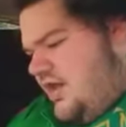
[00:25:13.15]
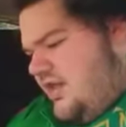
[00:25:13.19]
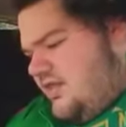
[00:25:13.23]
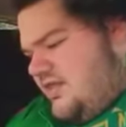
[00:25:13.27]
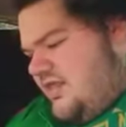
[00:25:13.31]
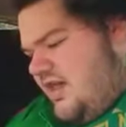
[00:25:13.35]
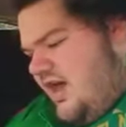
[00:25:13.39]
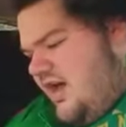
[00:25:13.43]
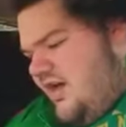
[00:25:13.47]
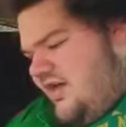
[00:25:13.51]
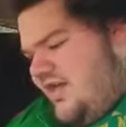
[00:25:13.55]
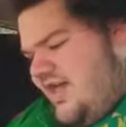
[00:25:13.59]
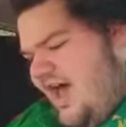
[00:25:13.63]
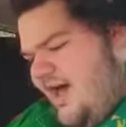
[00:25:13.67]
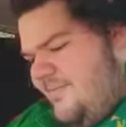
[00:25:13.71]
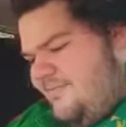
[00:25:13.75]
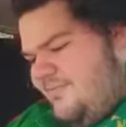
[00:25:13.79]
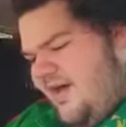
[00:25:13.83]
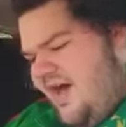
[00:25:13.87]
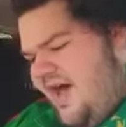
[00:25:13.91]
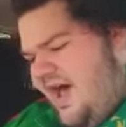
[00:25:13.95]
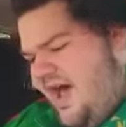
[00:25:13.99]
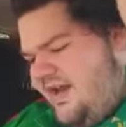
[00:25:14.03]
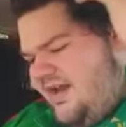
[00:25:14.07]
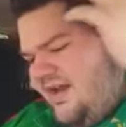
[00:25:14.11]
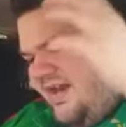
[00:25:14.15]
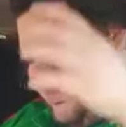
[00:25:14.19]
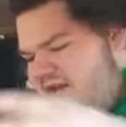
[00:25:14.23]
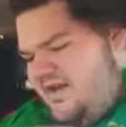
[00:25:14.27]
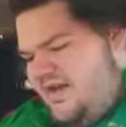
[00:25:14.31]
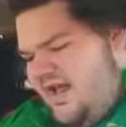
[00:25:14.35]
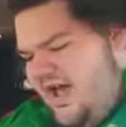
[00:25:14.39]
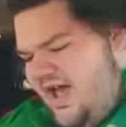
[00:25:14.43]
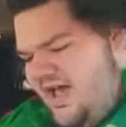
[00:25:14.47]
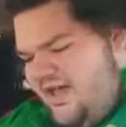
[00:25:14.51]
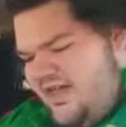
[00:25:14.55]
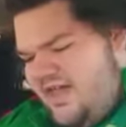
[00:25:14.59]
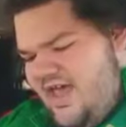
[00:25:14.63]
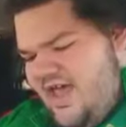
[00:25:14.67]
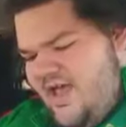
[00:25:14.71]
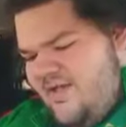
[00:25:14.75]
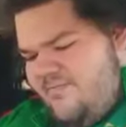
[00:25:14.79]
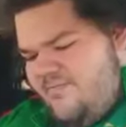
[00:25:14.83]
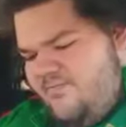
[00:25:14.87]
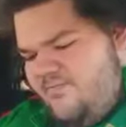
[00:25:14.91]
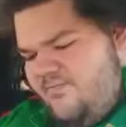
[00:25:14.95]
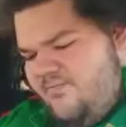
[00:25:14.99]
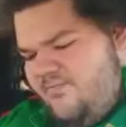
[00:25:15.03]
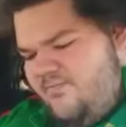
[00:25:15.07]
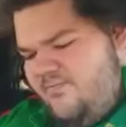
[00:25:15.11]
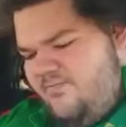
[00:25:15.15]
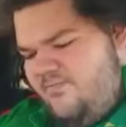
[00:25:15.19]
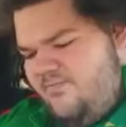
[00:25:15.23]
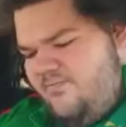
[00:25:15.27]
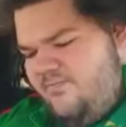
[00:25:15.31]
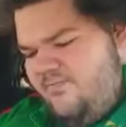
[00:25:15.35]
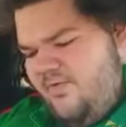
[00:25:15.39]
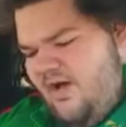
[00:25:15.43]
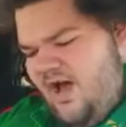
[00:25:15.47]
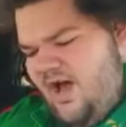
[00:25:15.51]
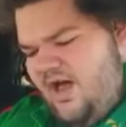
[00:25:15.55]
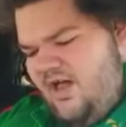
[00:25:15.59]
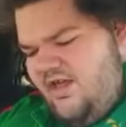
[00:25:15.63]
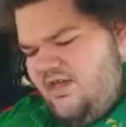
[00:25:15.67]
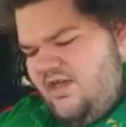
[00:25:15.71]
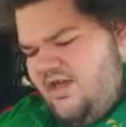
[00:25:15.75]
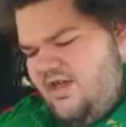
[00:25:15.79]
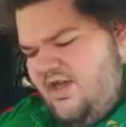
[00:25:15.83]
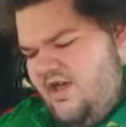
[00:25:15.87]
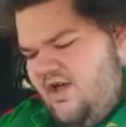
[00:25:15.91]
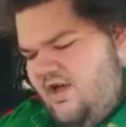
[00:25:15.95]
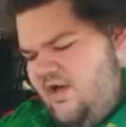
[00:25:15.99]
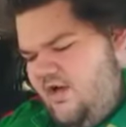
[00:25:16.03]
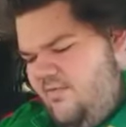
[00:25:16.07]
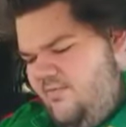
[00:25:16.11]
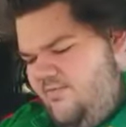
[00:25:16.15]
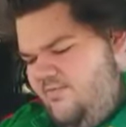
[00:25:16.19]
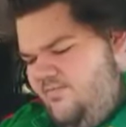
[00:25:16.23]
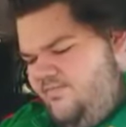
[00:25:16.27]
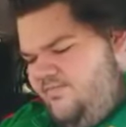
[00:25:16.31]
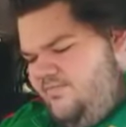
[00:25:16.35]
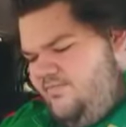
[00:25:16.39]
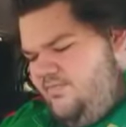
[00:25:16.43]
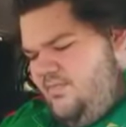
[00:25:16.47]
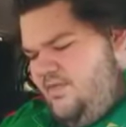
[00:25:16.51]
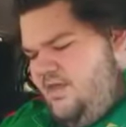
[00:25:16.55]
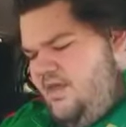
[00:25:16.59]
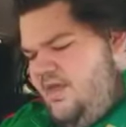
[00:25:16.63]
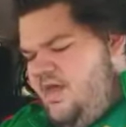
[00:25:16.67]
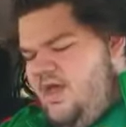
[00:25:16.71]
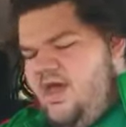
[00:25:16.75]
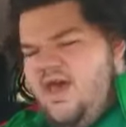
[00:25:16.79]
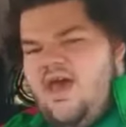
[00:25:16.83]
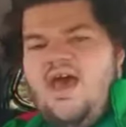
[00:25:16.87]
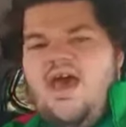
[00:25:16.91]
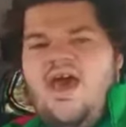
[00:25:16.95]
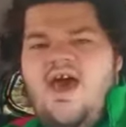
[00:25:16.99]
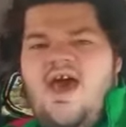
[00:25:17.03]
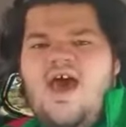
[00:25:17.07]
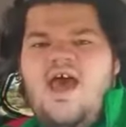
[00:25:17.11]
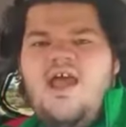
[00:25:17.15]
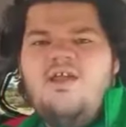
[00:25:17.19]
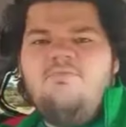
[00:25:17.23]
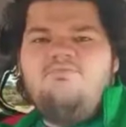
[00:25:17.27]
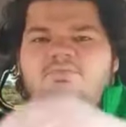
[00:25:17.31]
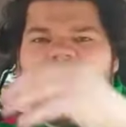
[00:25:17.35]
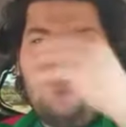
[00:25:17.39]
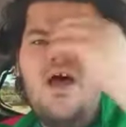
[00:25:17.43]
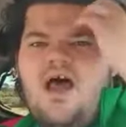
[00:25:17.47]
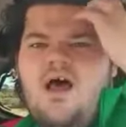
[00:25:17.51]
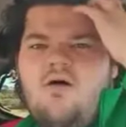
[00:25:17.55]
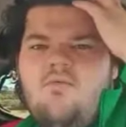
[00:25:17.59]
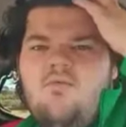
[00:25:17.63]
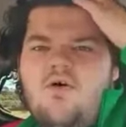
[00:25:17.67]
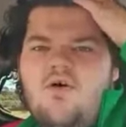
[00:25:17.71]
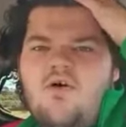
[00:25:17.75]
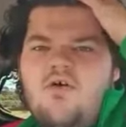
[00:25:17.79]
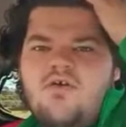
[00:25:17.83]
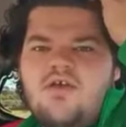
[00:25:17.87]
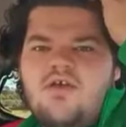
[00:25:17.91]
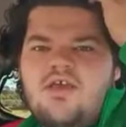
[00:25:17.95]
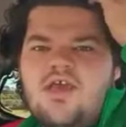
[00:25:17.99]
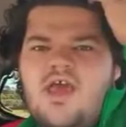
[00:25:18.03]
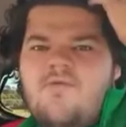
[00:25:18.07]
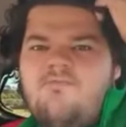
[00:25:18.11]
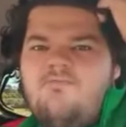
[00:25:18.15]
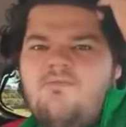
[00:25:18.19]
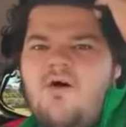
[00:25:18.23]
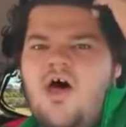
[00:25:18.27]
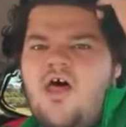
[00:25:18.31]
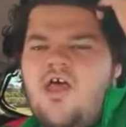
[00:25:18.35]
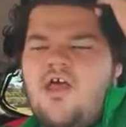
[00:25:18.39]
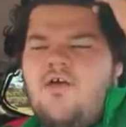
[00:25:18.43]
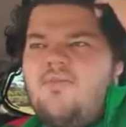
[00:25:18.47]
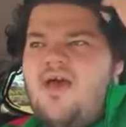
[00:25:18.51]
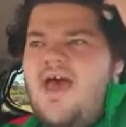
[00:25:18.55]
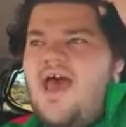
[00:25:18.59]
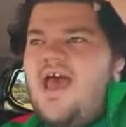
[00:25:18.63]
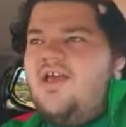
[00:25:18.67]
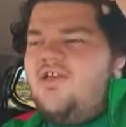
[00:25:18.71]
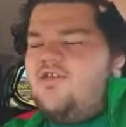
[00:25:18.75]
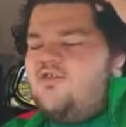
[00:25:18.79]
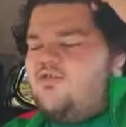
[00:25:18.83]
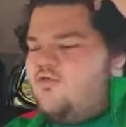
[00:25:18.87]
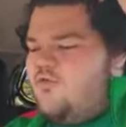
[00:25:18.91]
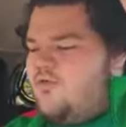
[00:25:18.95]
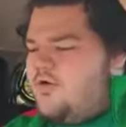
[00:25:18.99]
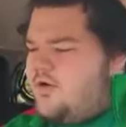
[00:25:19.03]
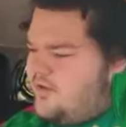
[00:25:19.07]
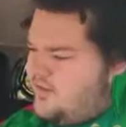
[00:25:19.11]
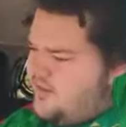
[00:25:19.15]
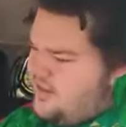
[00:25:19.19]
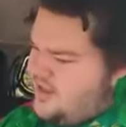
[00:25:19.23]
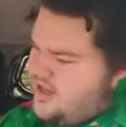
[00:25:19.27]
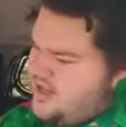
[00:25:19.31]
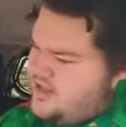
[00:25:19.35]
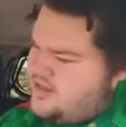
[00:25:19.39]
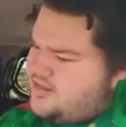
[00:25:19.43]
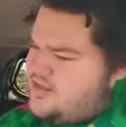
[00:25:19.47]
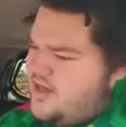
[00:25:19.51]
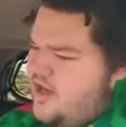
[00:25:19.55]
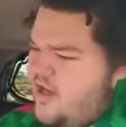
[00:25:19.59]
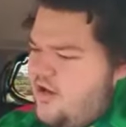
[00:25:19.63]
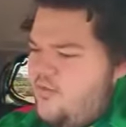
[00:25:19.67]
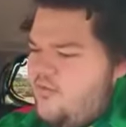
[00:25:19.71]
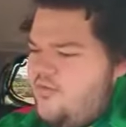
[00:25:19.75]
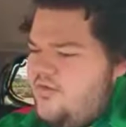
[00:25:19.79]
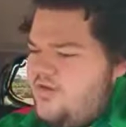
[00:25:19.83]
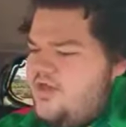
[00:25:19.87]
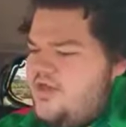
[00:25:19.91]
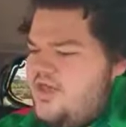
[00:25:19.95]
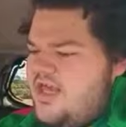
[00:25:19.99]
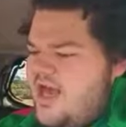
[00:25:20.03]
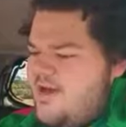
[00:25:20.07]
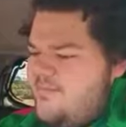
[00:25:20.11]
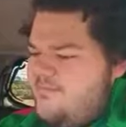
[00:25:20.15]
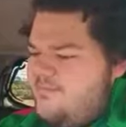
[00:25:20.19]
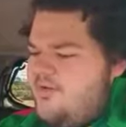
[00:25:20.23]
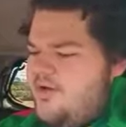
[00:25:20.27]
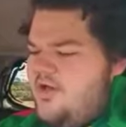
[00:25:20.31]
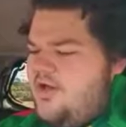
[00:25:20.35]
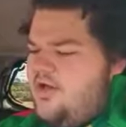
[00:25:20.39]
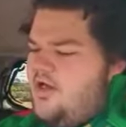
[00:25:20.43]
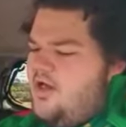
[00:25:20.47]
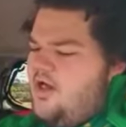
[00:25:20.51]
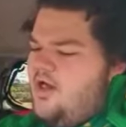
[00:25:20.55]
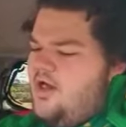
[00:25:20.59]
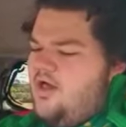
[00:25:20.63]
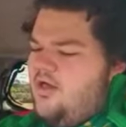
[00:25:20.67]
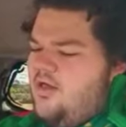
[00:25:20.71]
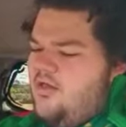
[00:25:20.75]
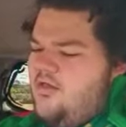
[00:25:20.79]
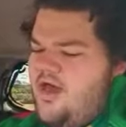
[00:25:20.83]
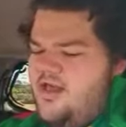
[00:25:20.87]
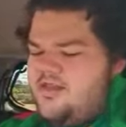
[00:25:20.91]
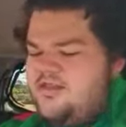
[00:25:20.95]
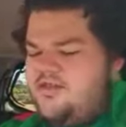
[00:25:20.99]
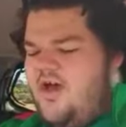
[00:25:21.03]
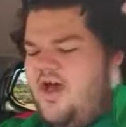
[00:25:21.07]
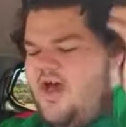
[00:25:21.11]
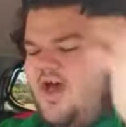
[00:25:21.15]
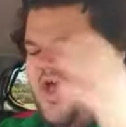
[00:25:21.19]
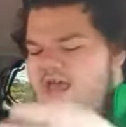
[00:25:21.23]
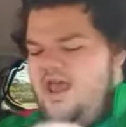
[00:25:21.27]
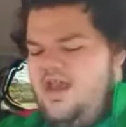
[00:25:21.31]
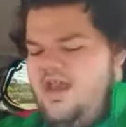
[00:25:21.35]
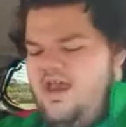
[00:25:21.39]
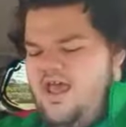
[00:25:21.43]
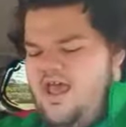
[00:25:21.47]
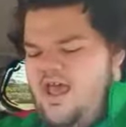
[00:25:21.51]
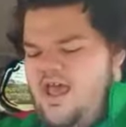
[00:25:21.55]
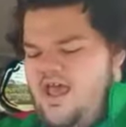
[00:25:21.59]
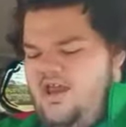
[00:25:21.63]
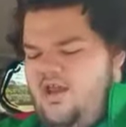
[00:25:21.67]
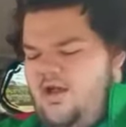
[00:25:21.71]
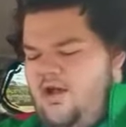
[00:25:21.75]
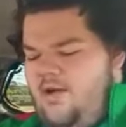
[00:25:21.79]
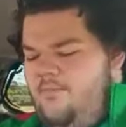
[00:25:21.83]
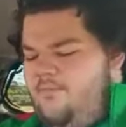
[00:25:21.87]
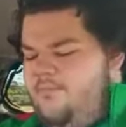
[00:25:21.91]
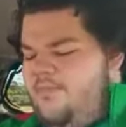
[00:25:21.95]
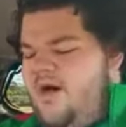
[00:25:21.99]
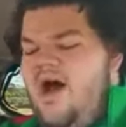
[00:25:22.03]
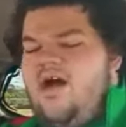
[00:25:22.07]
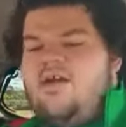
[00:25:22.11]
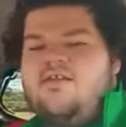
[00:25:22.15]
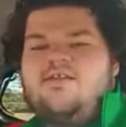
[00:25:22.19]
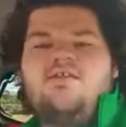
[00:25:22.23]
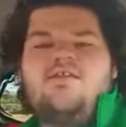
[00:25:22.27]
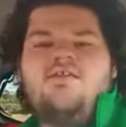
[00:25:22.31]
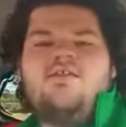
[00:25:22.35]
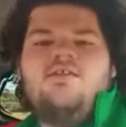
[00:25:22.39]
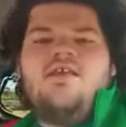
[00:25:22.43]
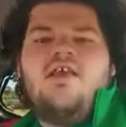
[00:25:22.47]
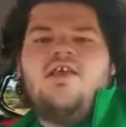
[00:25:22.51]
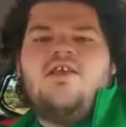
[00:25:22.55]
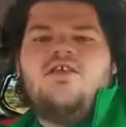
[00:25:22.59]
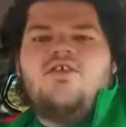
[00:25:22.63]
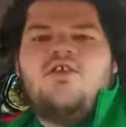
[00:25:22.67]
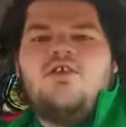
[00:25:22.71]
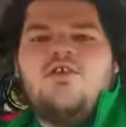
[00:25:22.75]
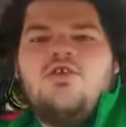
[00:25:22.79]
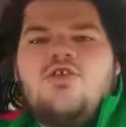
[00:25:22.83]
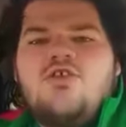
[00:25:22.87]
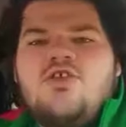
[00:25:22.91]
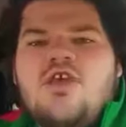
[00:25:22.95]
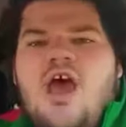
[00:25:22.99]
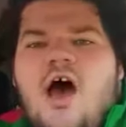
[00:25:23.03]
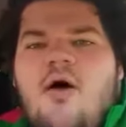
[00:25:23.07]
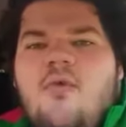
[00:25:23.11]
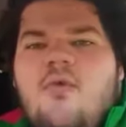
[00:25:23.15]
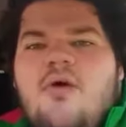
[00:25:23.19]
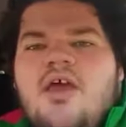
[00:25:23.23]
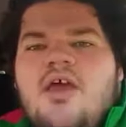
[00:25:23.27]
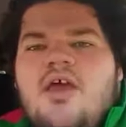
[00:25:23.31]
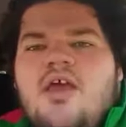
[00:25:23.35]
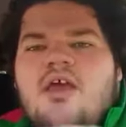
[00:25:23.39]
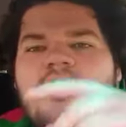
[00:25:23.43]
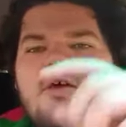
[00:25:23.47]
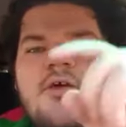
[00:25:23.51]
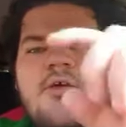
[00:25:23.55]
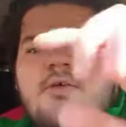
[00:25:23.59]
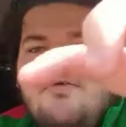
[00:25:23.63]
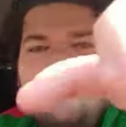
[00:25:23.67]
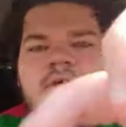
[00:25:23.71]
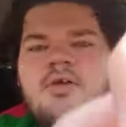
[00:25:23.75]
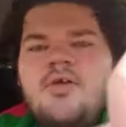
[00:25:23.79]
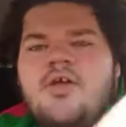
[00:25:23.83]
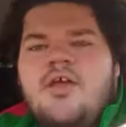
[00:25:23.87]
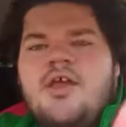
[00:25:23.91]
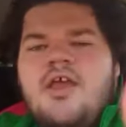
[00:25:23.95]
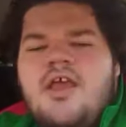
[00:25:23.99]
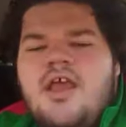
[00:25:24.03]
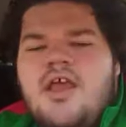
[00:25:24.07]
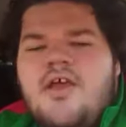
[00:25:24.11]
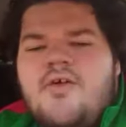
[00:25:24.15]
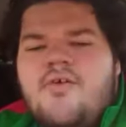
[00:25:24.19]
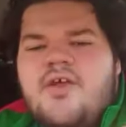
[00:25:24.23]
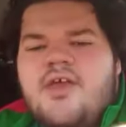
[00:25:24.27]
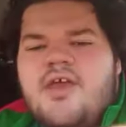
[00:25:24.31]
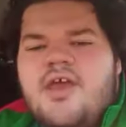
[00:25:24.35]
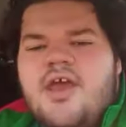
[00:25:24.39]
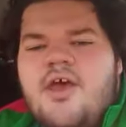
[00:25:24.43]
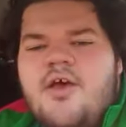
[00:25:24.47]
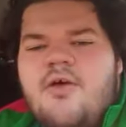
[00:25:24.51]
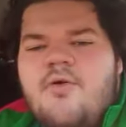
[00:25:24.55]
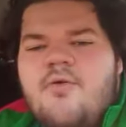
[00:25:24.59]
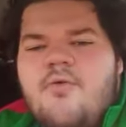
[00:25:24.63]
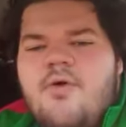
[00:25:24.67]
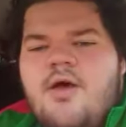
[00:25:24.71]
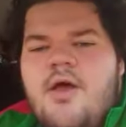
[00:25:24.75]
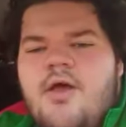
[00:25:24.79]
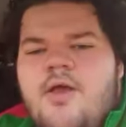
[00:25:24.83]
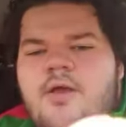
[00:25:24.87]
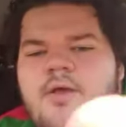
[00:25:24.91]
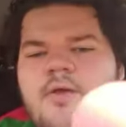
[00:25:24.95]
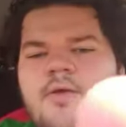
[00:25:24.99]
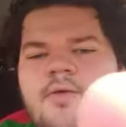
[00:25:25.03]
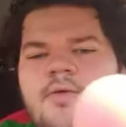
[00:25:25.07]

So, yep, I did not get volume 8, but I will get volume 8 shortly. So, yep, let's go ahead and unbox this, shall we? Here we go.